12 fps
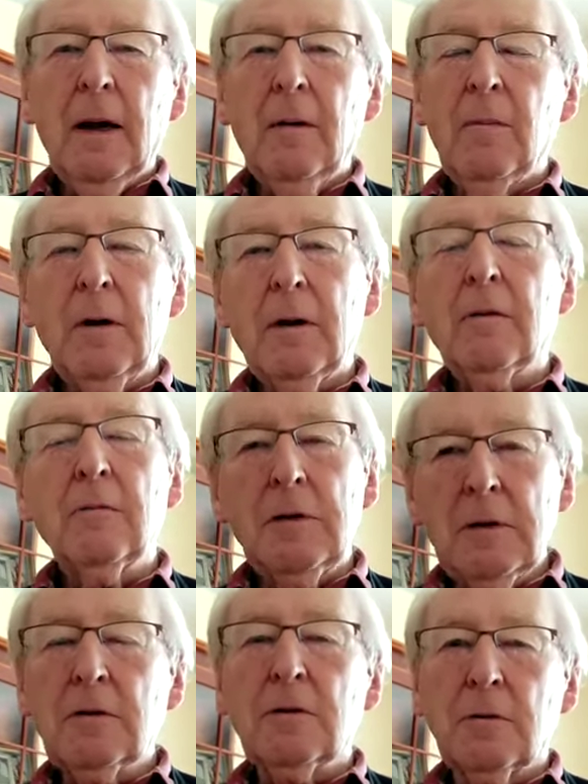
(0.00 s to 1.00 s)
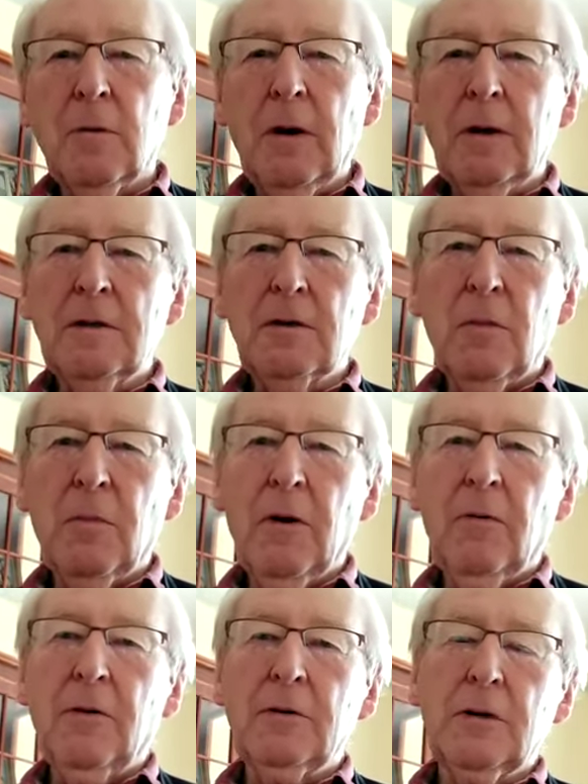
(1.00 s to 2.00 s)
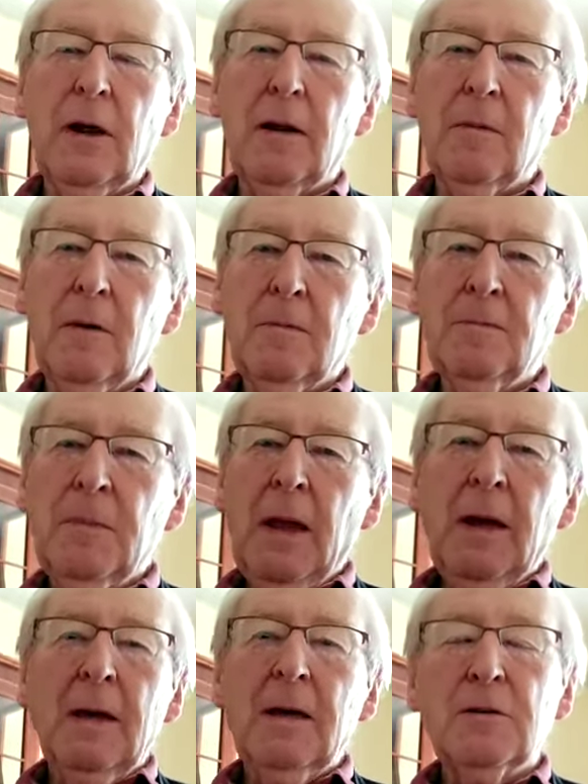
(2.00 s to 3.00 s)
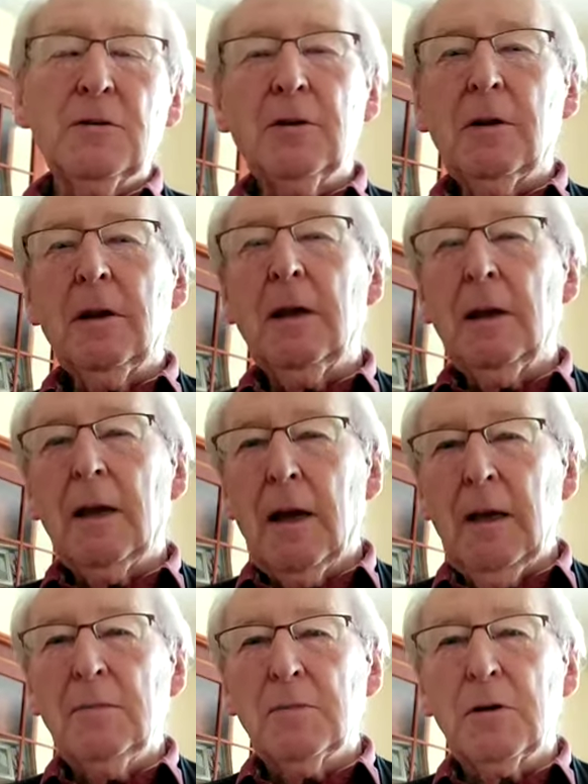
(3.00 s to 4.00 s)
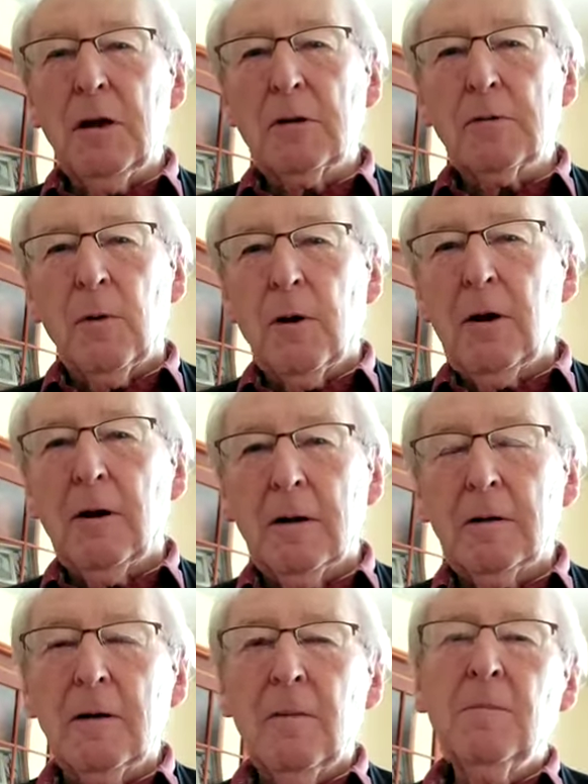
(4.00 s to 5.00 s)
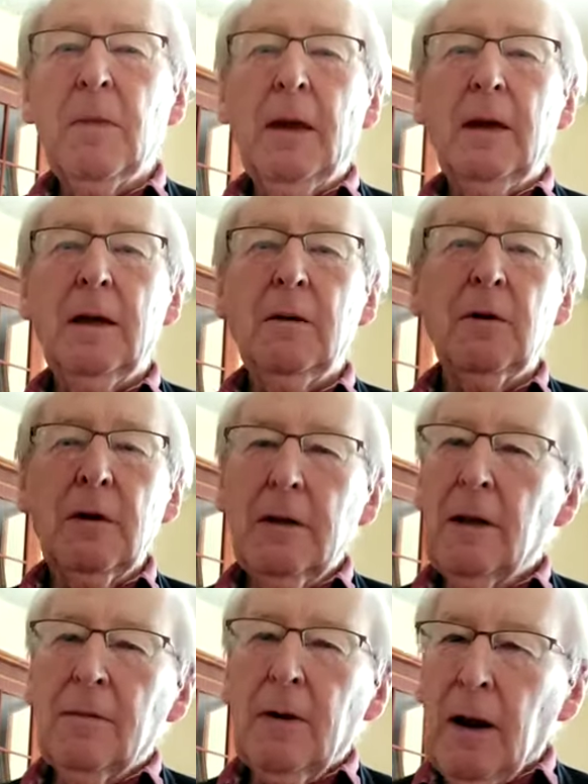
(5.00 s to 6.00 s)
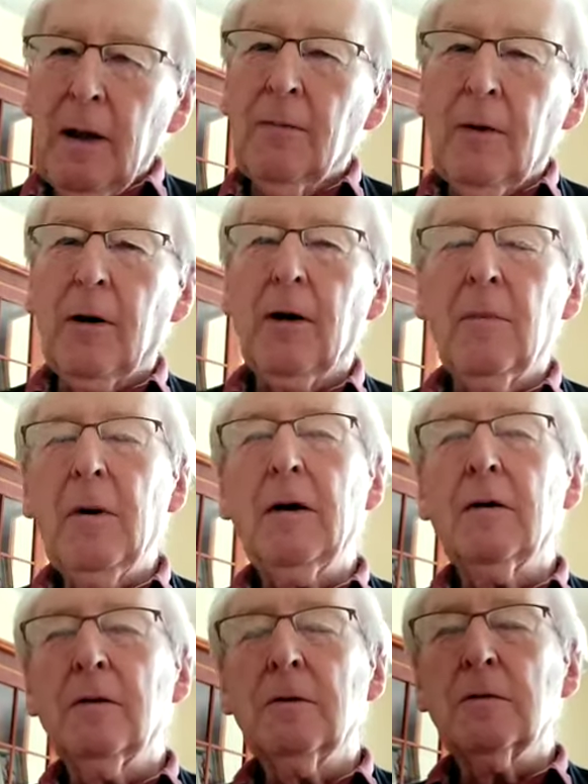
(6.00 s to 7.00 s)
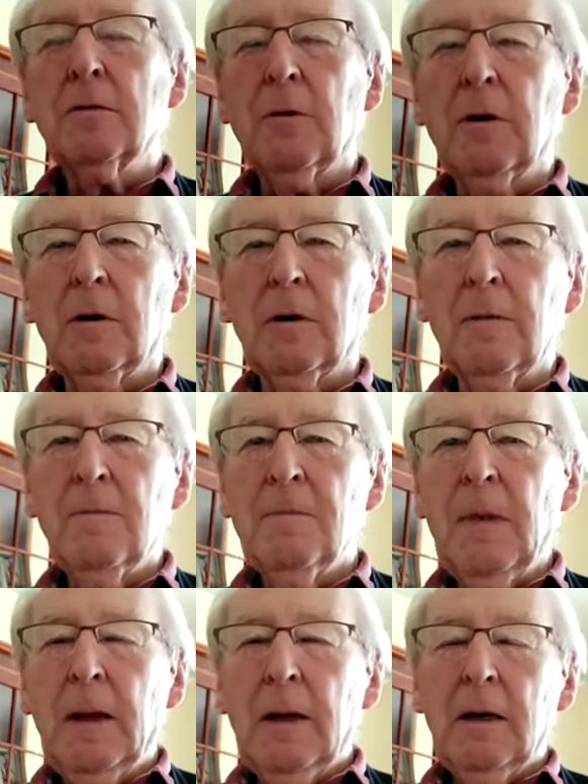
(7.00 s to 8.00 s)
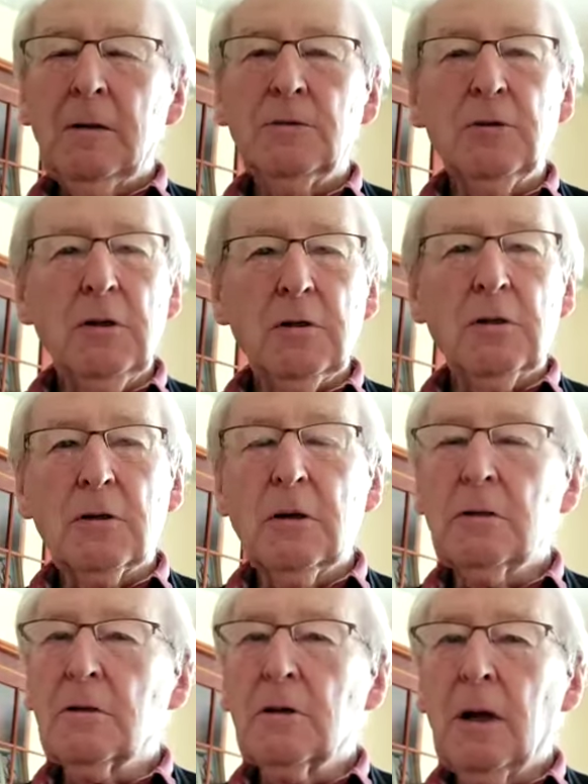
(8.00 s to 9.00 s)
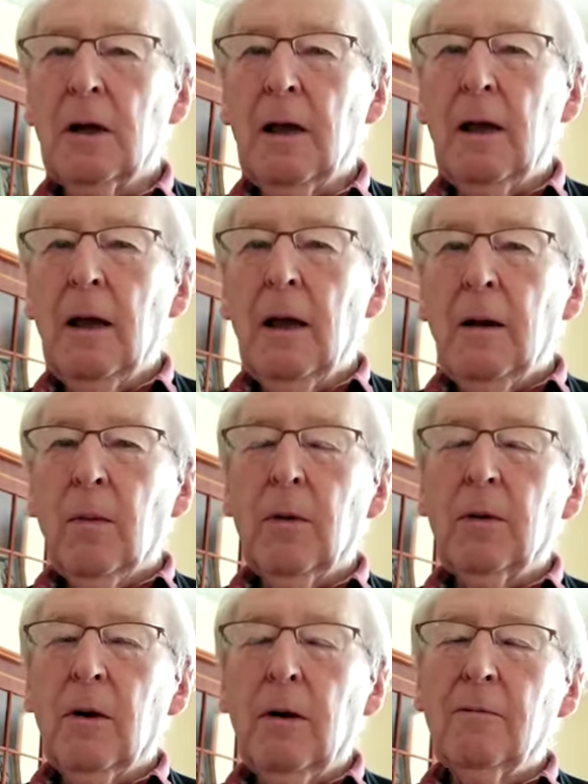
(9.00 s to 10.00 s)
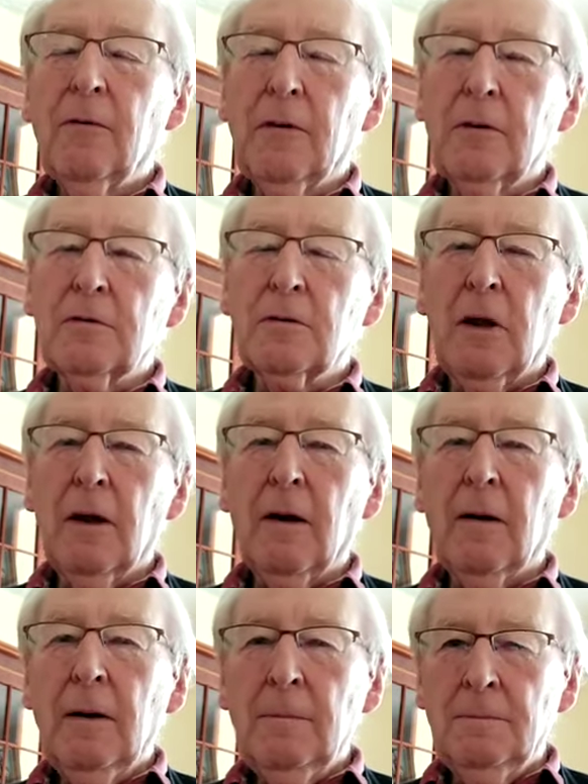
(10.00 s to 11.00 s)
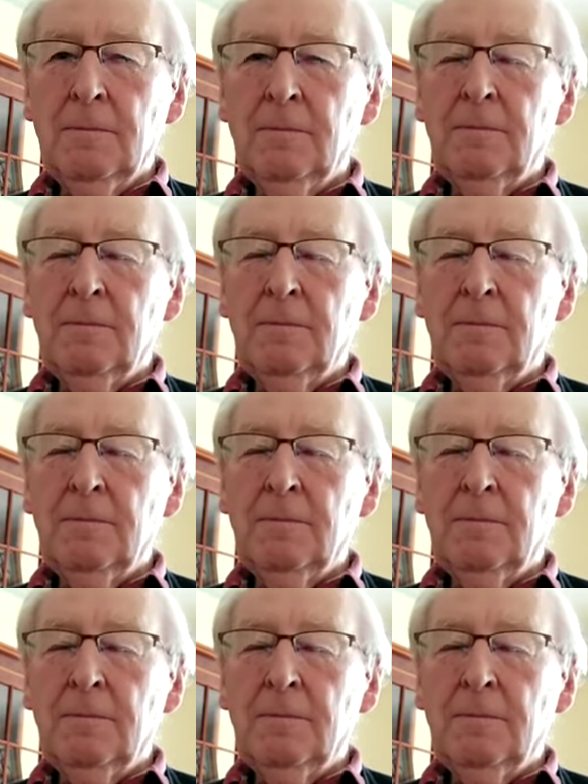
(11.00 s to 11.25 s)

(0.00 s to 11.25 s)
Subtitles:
And one of the reasons why he's the perfect gentleman is that he keeps his word. He will never, ever go back on his word. And Jesus can say with confidence there,